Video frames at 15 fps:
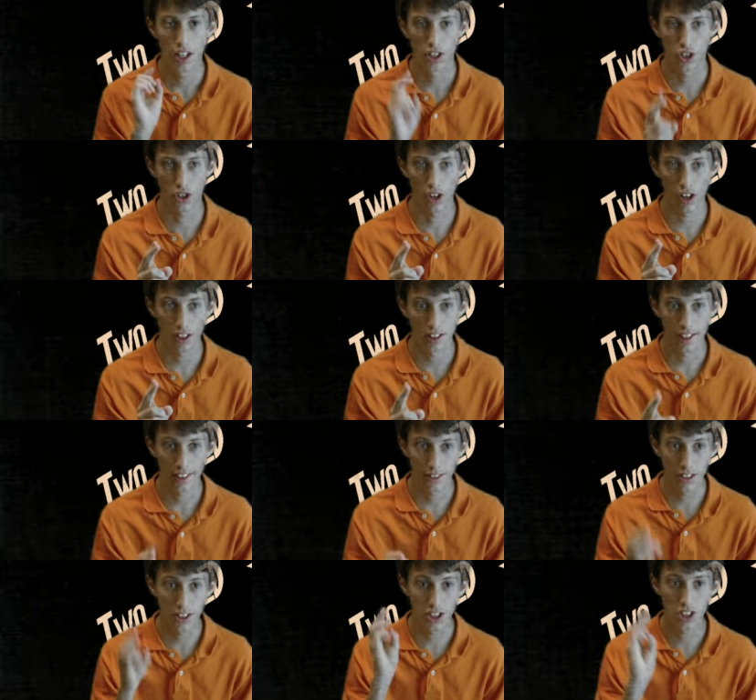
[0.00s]
strong
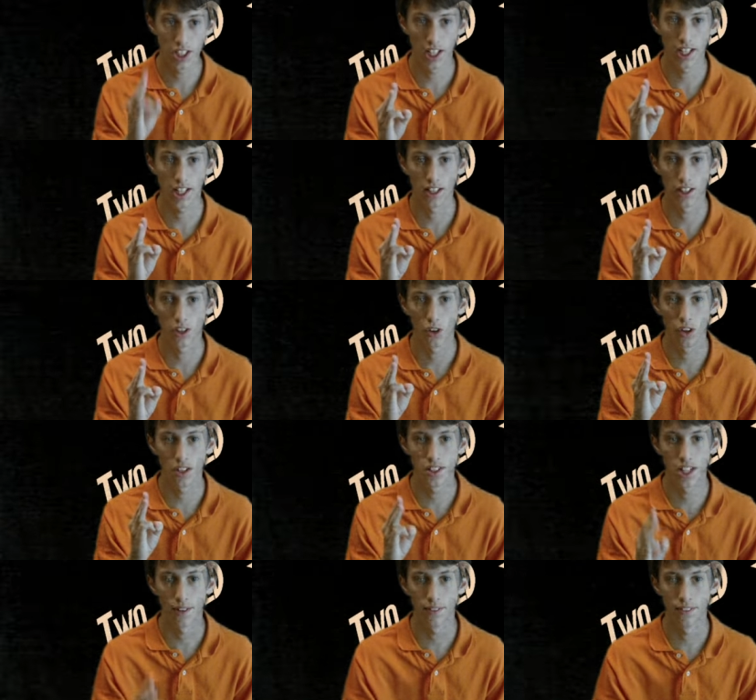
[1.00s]
language, taking the
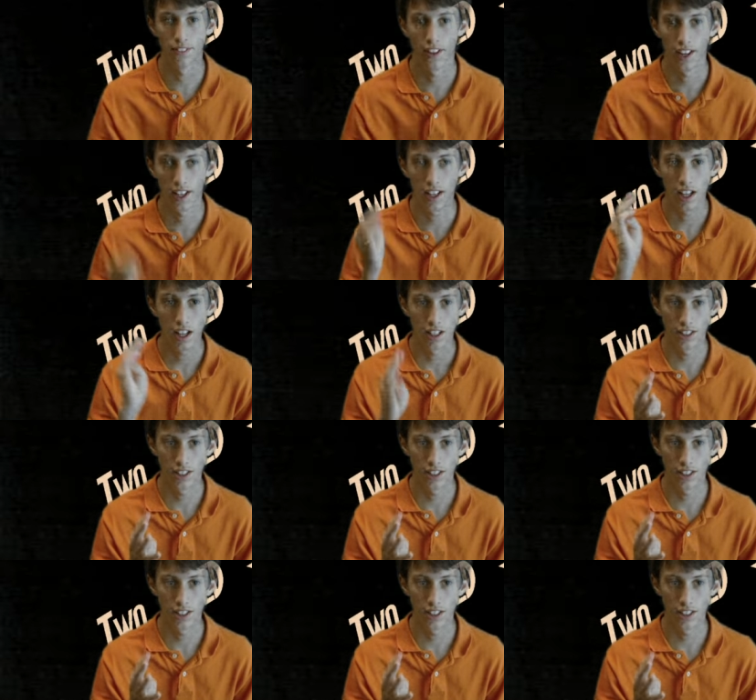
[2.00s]
Lord's name in vain,